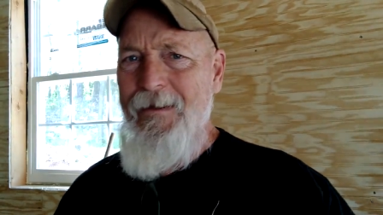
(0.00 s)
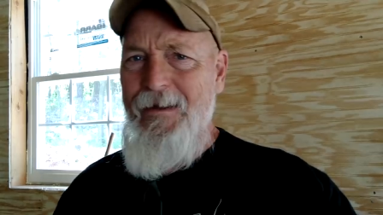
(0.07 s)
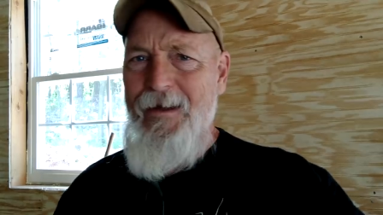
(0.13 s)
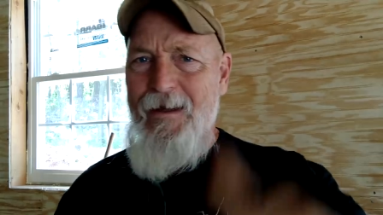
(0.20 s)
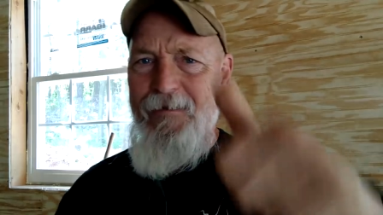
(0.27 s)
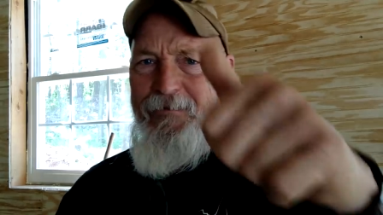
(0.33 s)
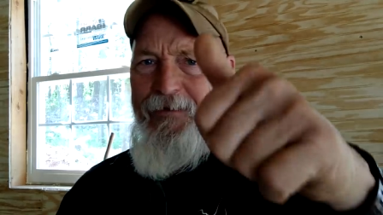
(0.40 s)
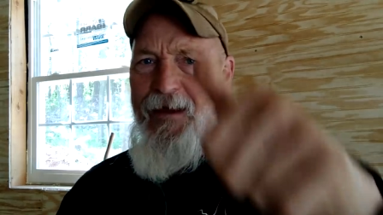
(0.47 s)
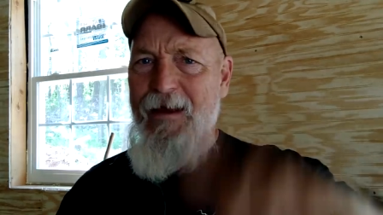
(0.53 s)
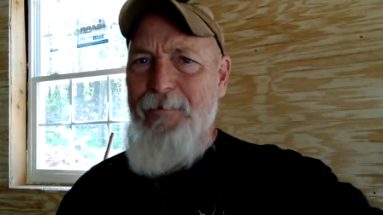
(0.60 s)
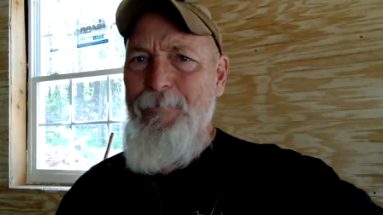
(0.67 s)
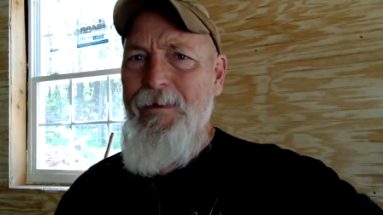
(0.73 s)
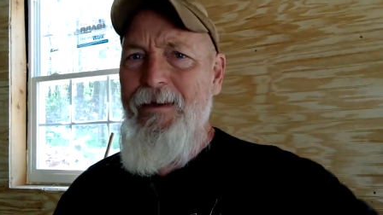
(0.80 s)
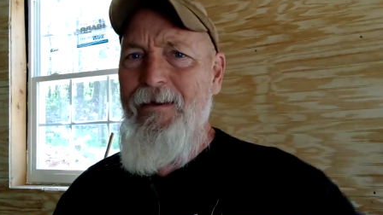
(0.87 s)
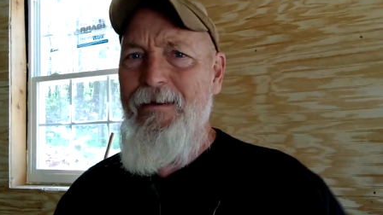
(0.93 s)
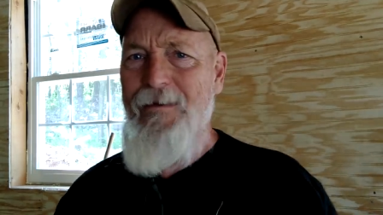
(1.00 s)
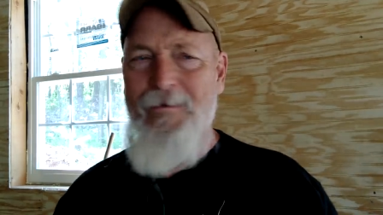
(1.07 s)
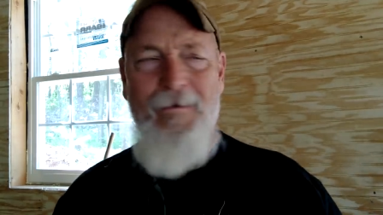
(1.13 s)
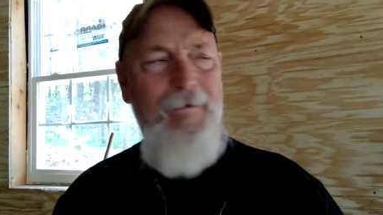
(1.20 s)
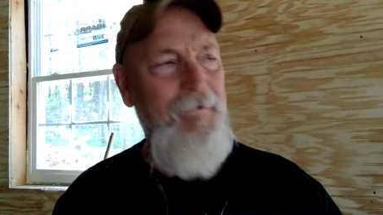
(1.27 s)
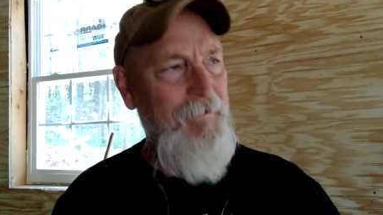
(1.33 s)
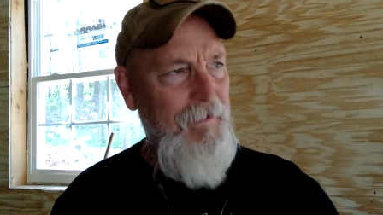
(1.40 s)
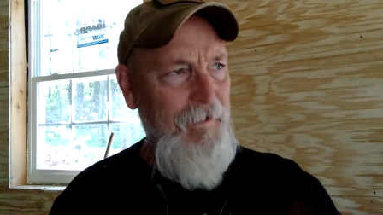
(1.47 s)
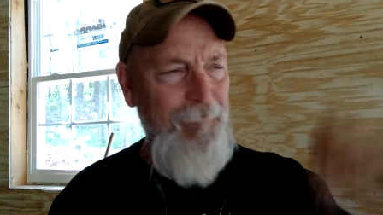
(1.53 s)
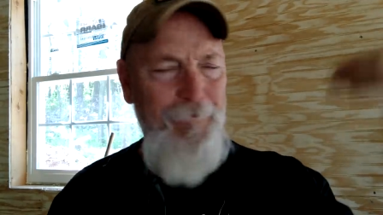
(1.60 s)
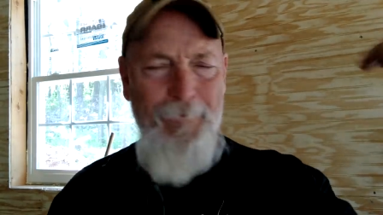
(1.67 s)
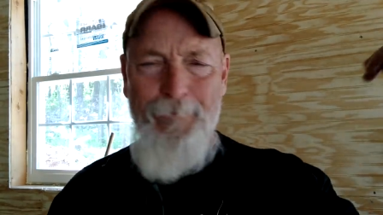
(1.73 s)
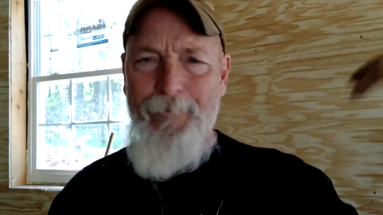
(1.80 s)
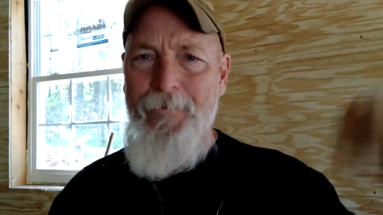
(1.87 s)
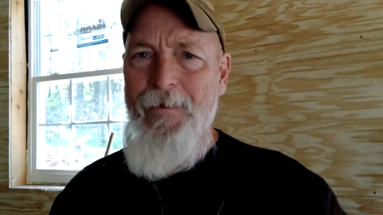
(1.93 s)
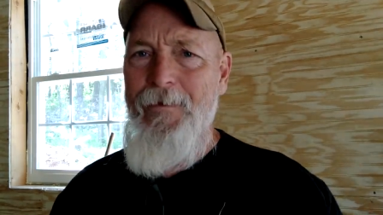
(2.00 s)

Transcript: God's got me. And they leave him.